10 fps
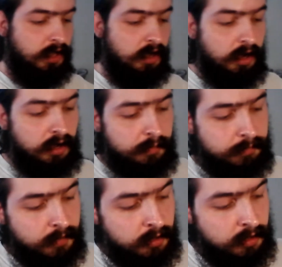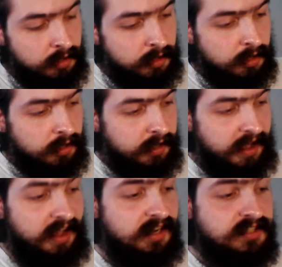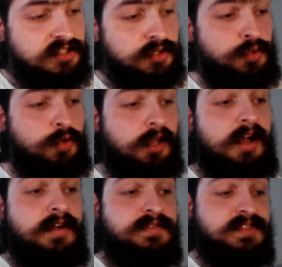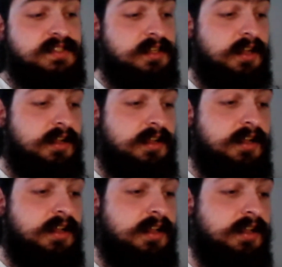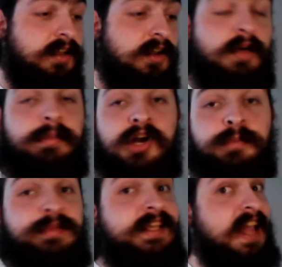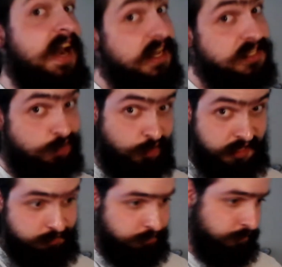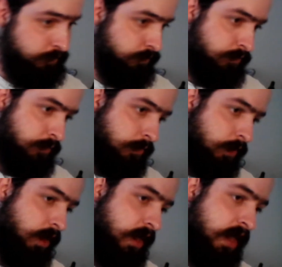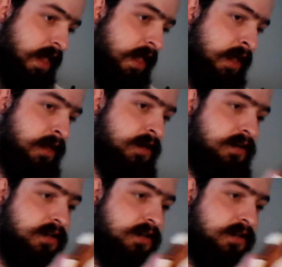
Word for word: um, Alex do loves the butter pecan ice cream, and